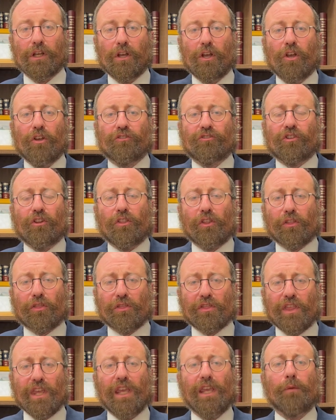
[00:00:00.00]
So the
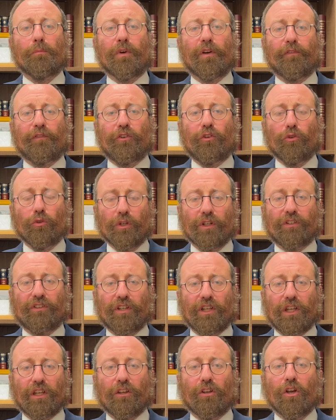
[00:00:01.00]
theme of
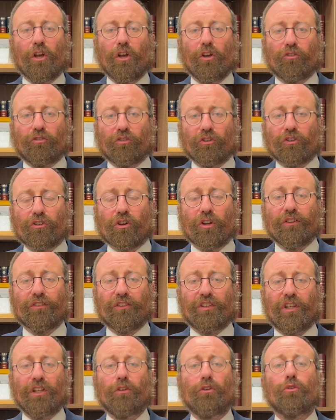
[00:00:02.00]
unity should
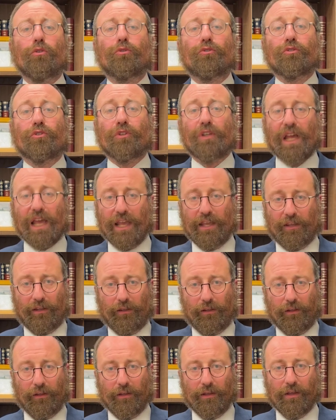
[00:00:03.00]
continue today.
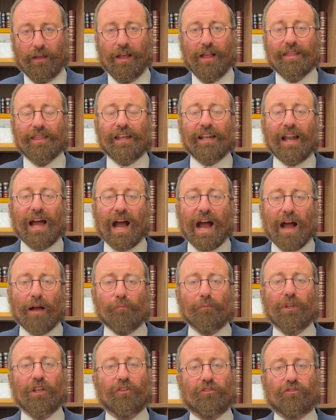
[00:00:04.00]
That Am
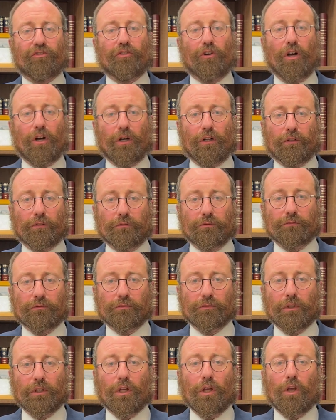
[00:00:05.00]
Yisrael,
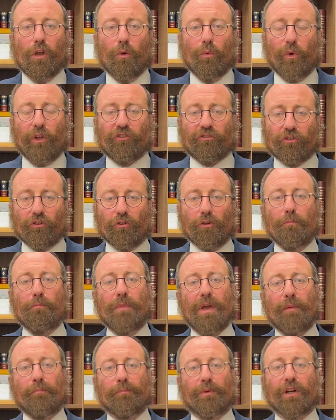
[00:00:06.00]
we should
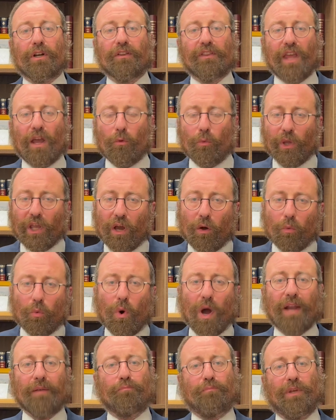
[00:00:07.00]
remember that we are
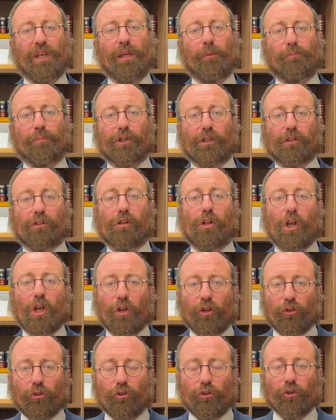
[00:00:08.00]
one people,
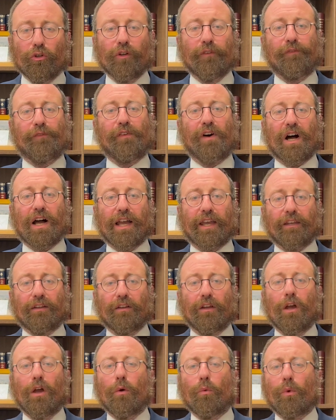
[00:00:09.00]
unified
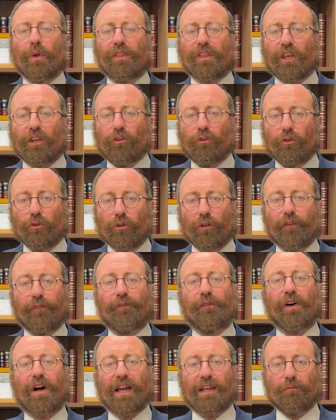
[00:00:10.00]
with a
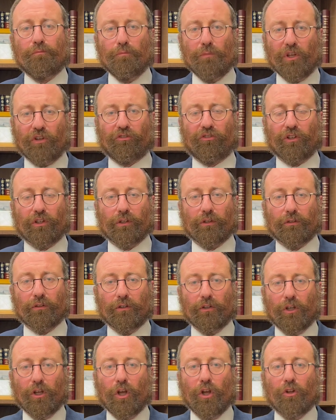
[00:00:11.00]
unified mission
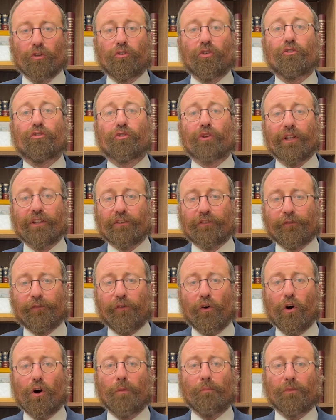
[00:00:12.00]
to
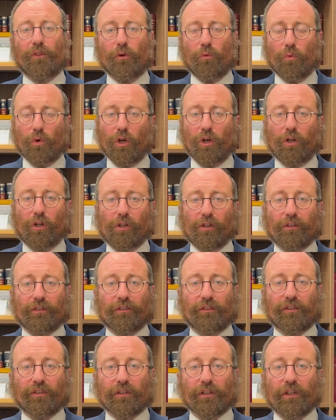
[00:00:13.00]
transform the world,